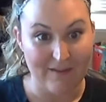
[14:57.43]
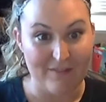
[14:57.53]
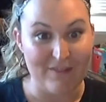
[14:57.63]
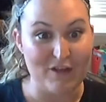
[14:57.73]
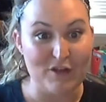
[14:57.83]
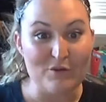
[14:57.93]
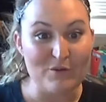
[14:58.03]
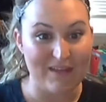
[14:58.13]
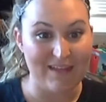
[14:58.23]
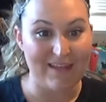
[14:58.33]
then you
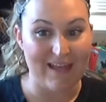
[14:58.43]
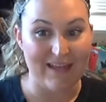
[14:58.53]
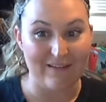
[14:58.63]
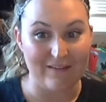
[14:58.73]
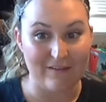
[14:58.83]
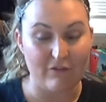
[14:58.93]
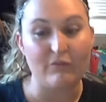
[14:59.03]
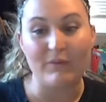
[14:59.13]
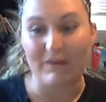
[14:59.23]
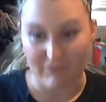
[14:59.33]
can get
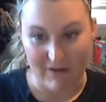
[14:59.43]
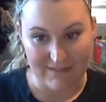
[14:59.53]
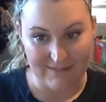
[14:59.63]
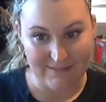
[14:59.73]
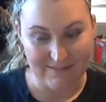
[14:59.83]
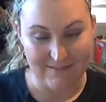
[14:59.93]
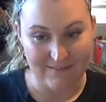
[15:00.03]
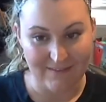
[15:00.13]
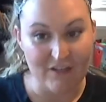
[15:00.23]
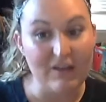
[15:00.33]
3 friends.
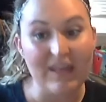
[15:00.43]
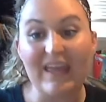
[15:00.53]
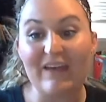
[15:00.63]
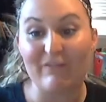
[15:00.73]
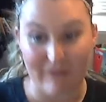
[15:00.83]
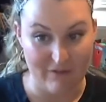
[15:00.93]
Then you can get 5